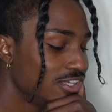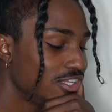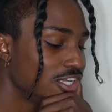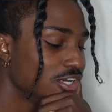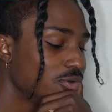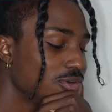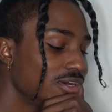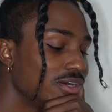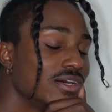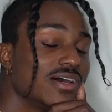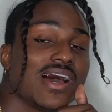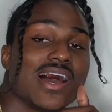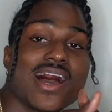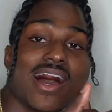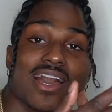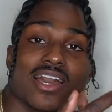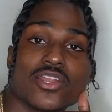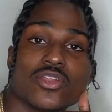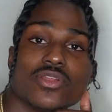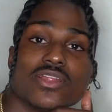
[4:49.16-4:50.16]
You know what?
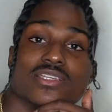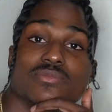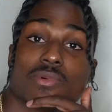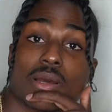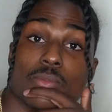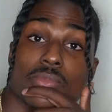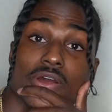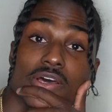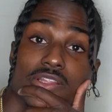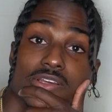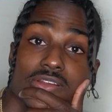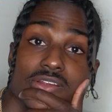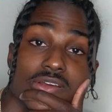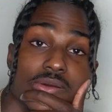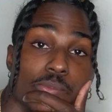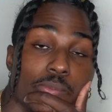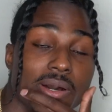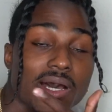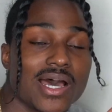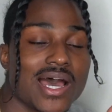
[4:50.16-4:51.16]
I can do this with my brother.
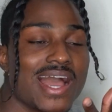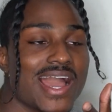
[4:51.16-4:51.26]
But